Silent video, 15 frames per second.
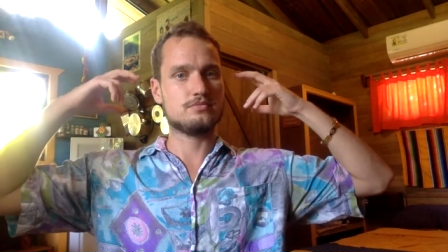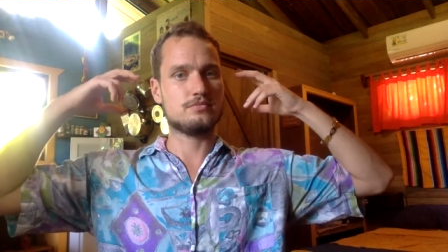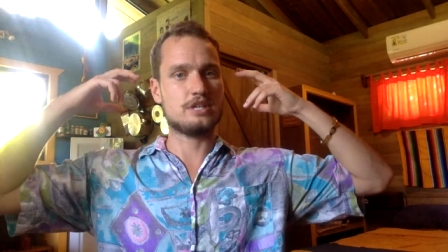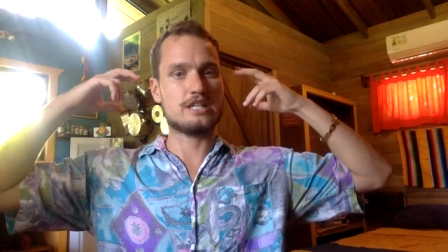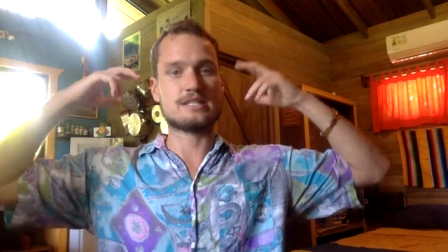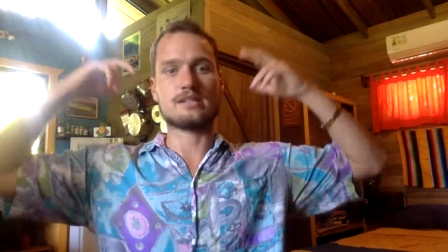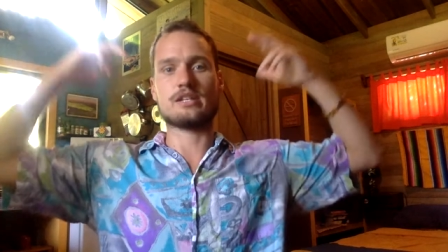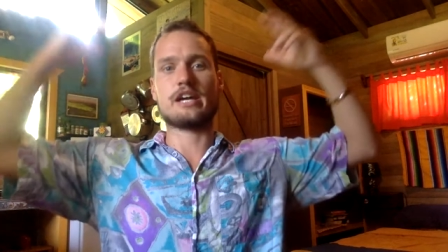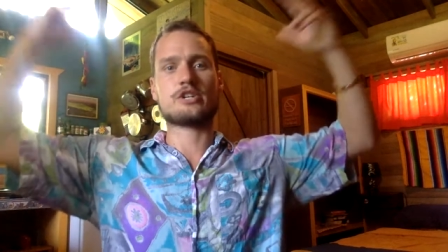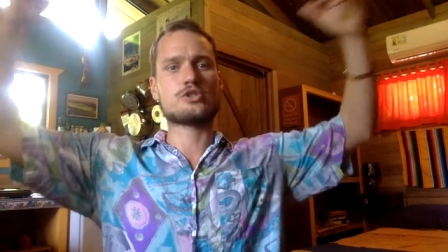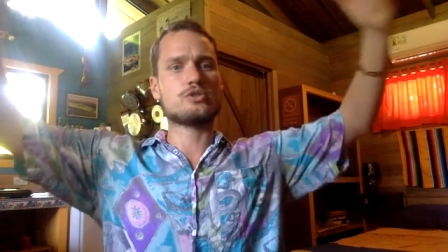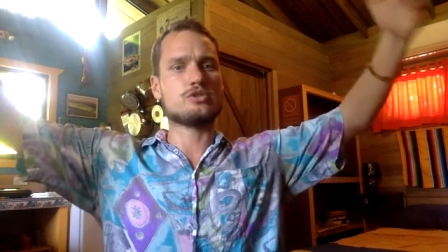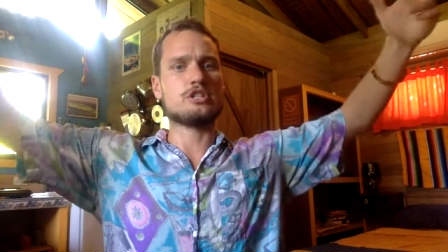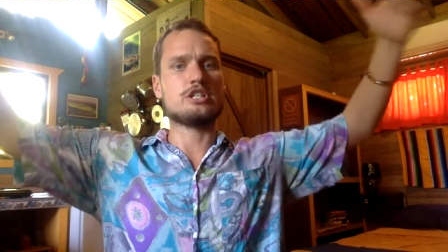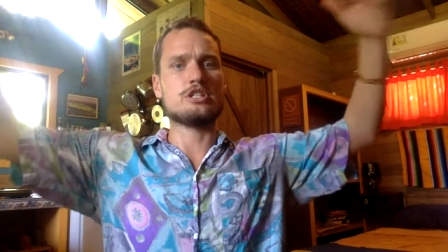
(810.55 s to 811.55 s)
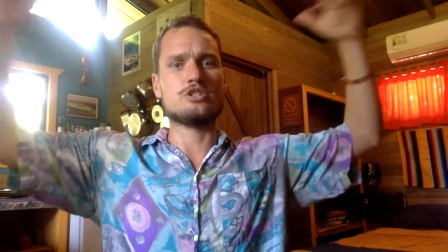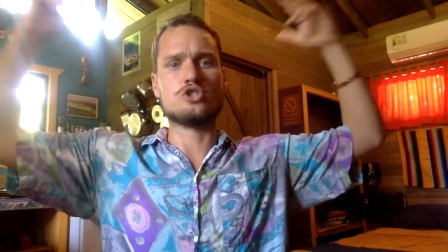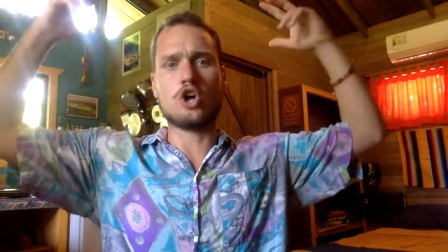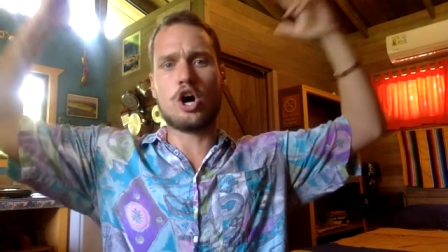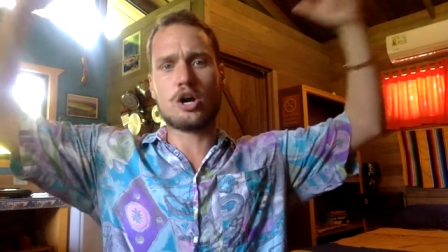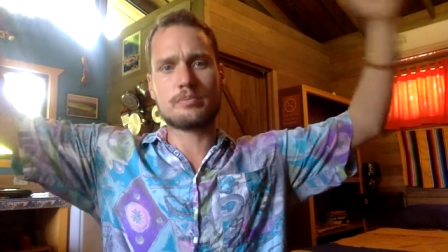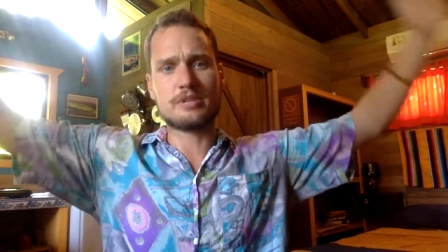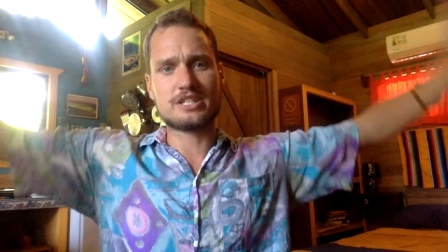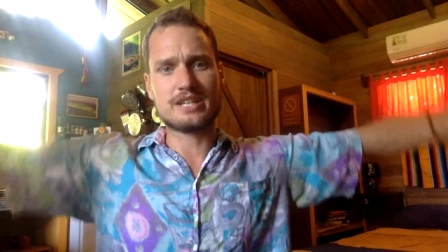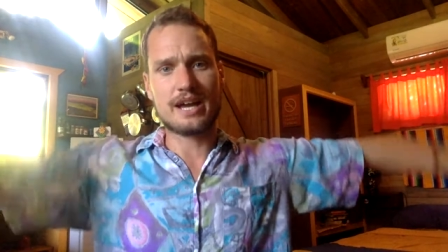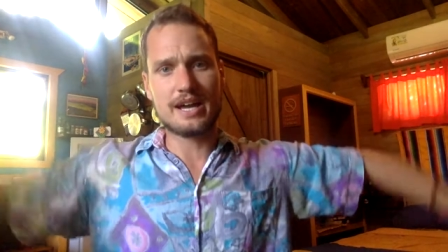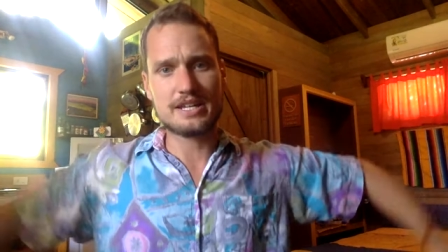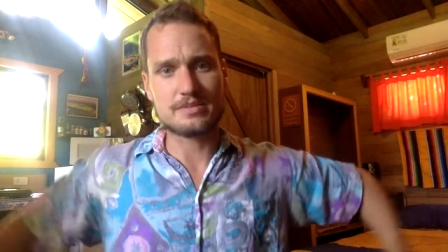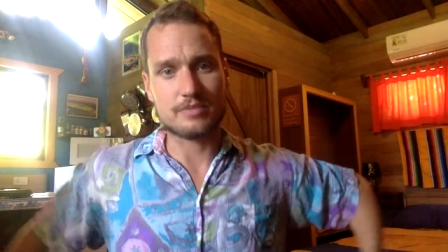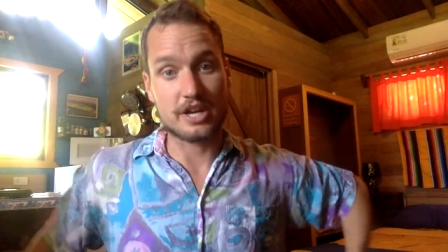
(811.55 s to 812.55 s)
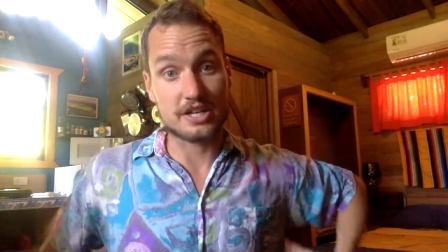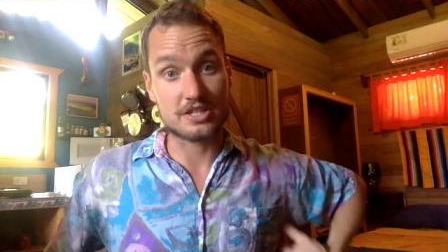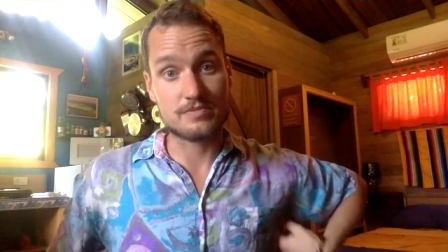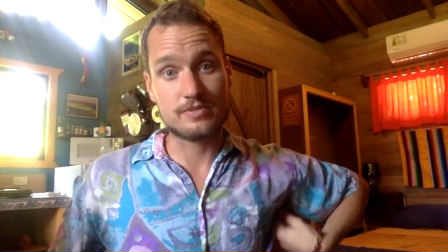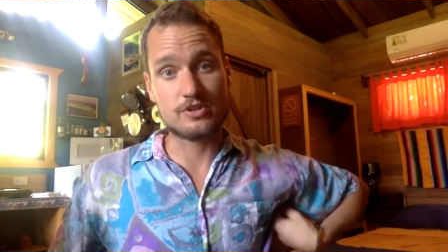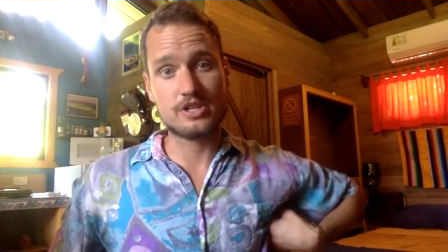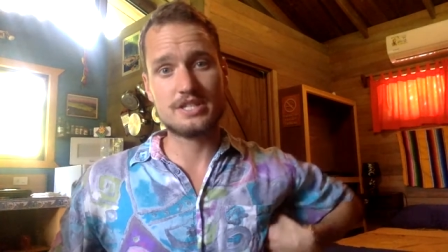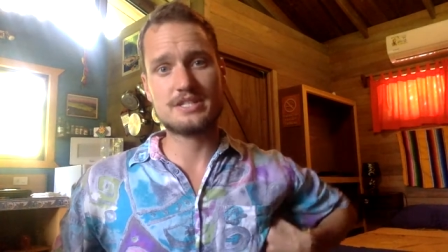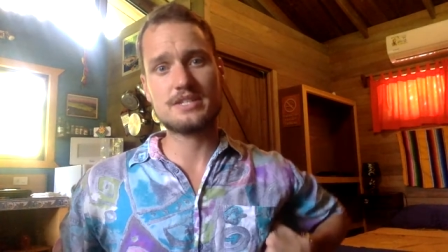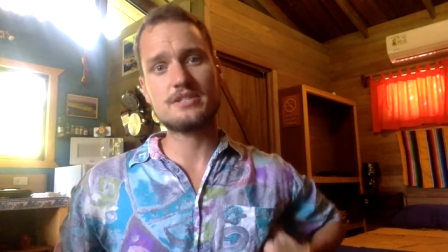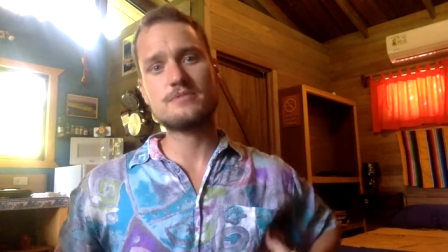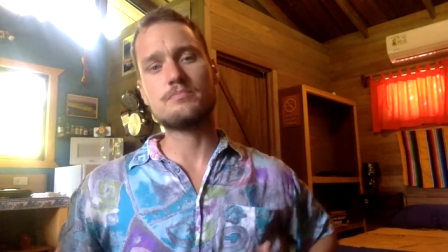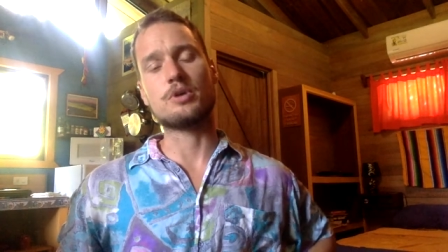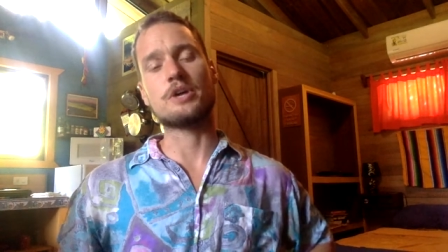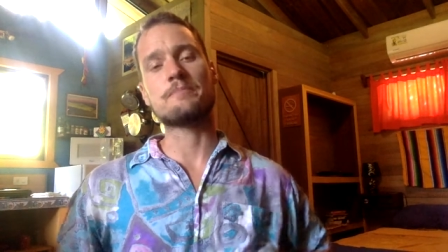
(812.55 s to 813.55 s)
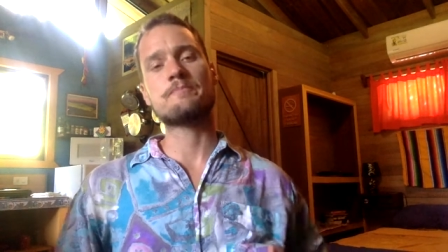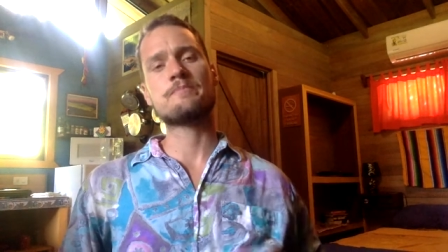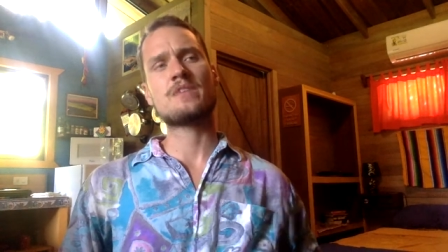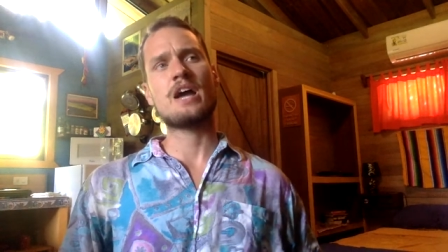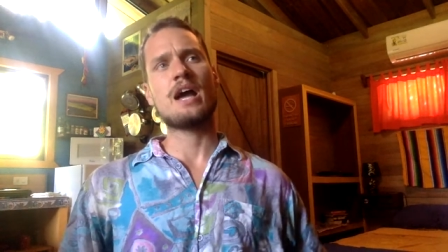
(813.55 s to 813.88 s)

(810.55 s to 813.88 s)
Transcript: intellectually dogmatize my experiences, but